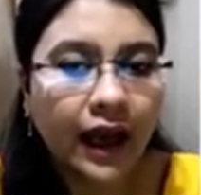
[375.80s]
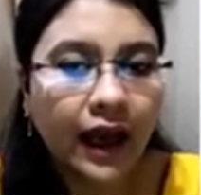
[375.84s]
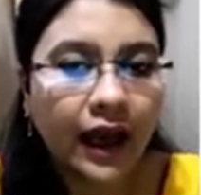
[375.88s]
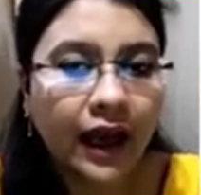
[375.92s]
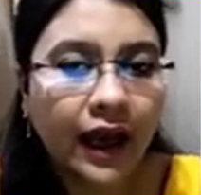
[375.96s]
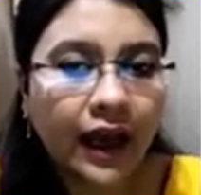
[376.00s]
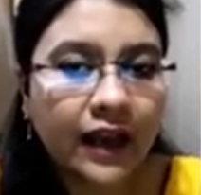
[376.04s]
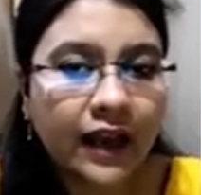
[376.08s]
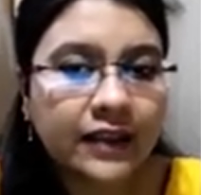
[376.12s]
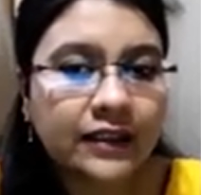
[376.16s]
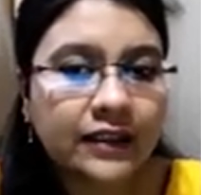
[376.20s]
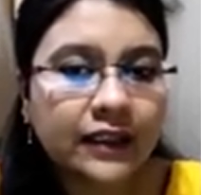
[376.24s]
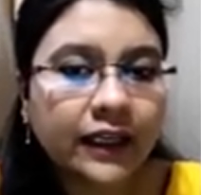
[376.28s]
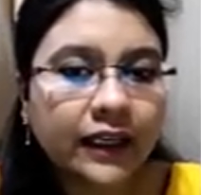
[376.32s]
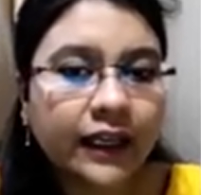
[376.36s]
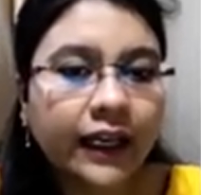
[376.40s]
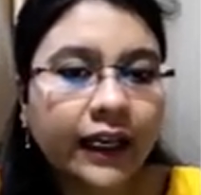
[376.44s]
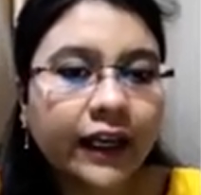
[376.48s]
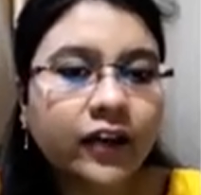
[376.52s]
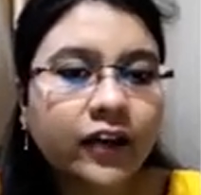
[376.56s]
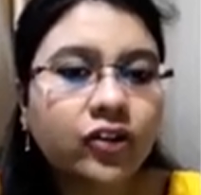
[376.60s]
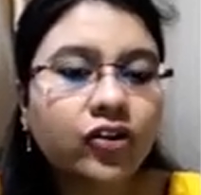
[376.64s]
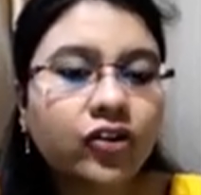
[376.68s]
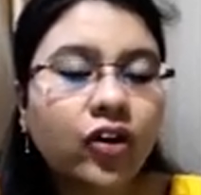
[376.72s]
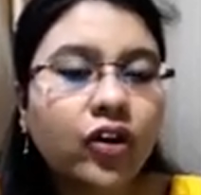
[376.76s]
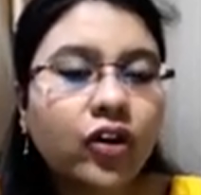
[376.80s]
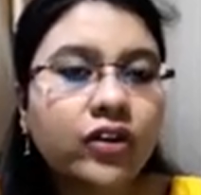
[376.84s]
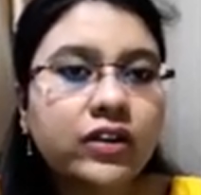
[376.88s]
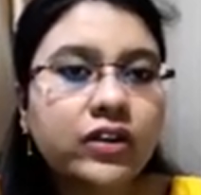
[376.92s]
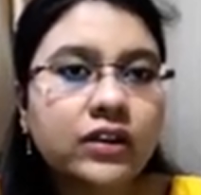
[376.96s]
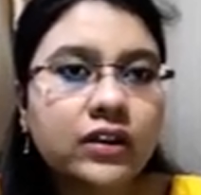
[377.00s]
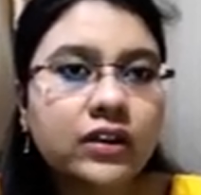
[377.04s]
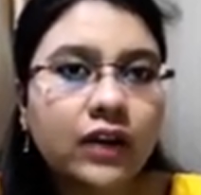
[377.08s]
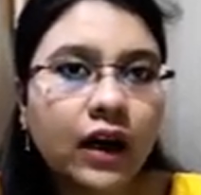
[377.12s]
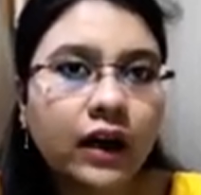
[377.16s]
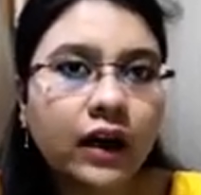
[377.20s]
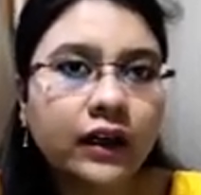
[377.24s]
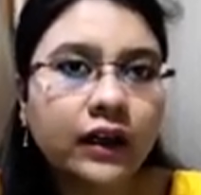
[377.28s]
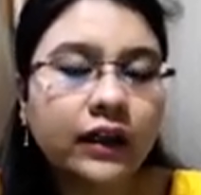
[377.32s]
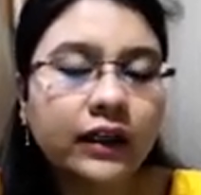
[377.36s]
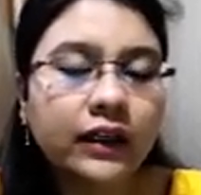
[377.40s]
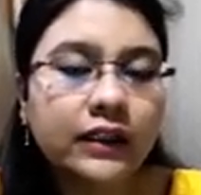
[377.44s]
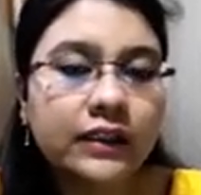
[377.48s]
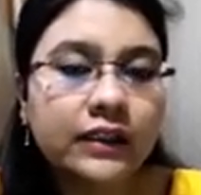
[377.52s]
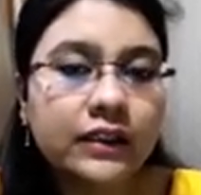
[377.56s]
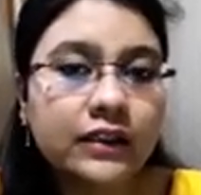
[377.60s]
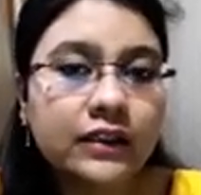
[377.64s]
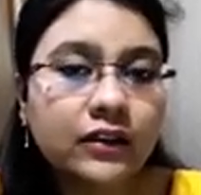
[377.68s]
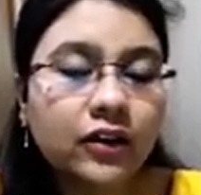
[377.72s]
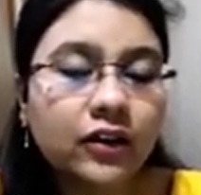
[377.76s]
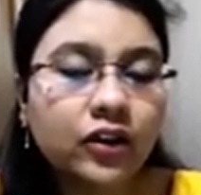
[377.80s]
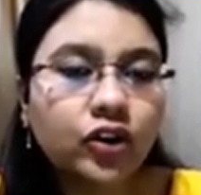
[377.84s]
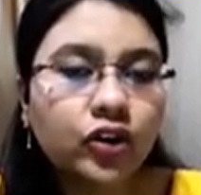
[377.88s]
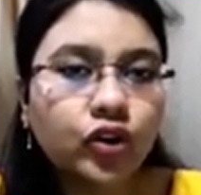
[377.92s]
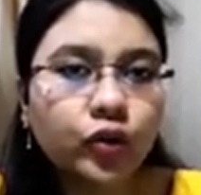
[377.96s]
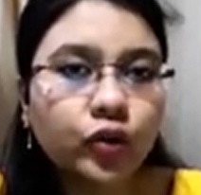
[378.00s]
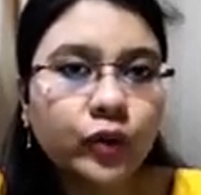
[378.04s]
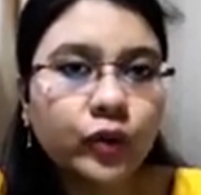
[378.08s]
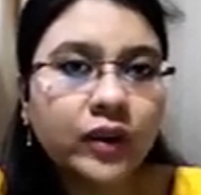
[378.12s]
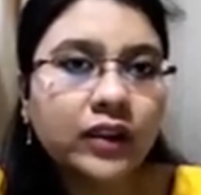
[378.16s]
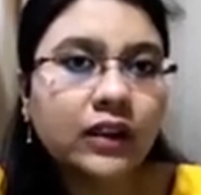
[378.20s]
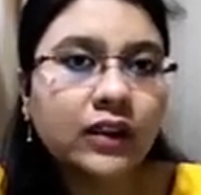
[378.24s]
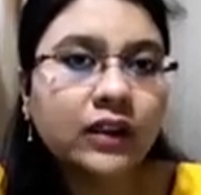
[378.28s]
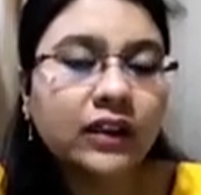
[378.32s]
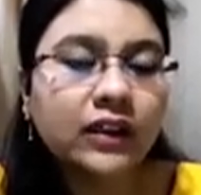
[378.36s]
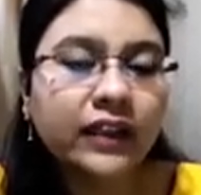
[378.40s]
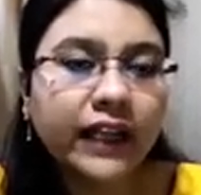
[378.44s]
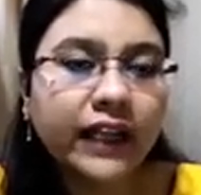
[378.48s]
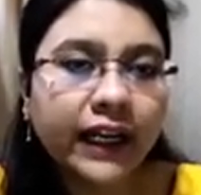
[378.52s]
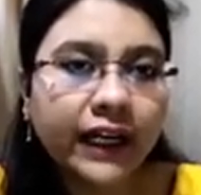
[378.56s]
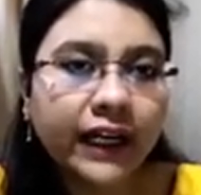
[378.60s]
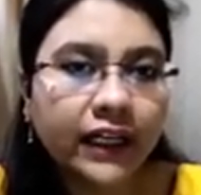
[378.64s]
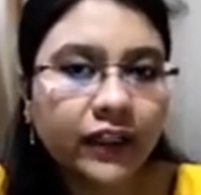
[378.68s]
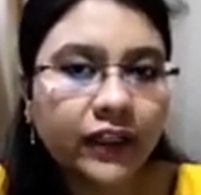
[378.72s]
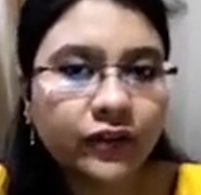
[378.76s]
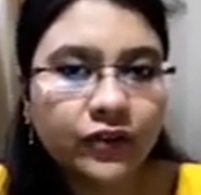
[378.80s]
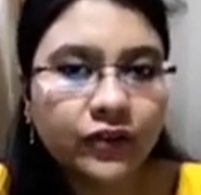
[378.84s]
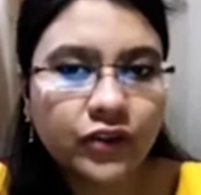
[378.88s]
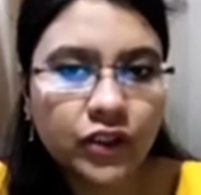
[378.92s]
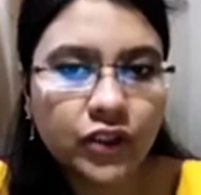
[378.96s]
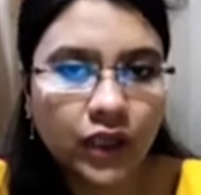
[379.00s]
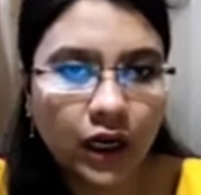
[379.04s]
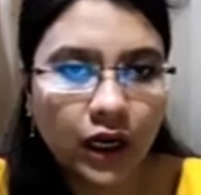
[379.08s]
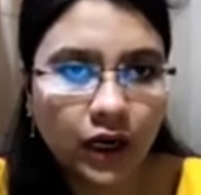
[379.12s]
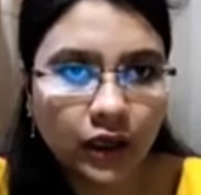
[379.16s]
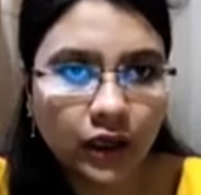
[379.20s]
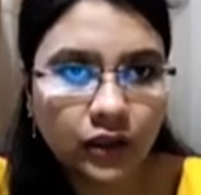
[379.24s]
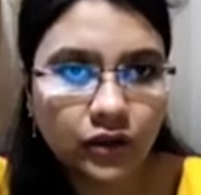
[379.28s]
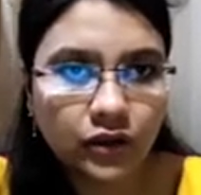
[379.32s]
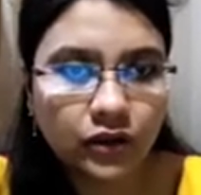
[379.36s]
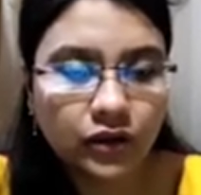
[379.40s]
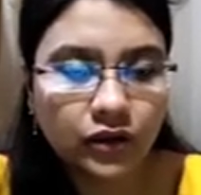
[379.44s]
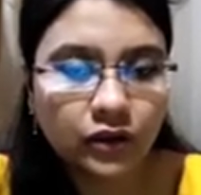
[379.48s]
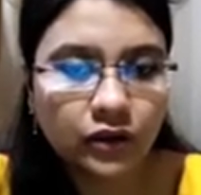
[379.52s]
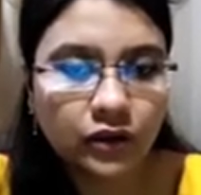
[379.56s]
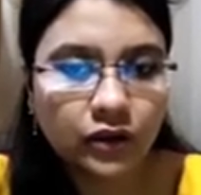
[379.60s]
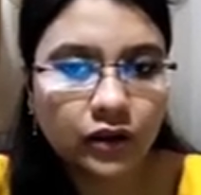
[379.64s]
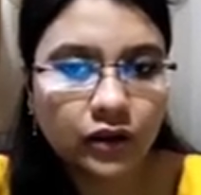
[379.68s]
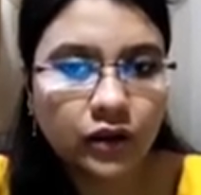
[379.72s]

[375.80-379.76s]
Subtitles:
As electrons are considered to be the negative charge,